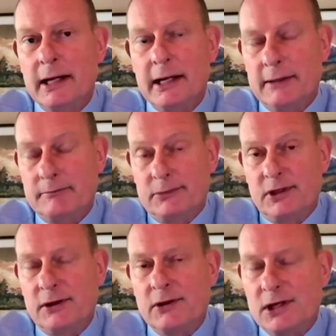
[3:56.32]
Um,
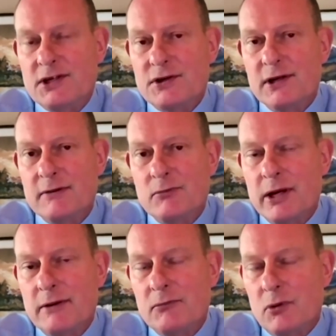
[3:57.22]
you know, literally
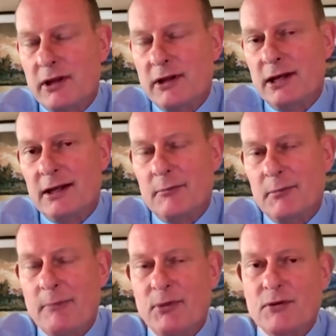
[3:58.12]
when in, in the
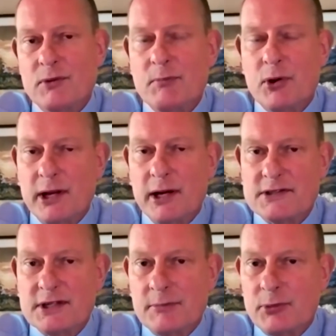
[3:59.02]
map that we put
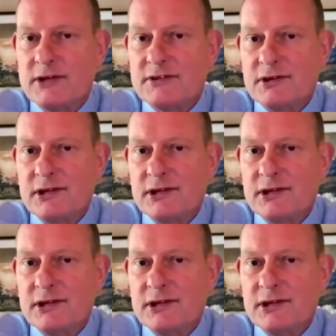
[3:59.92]
out in the press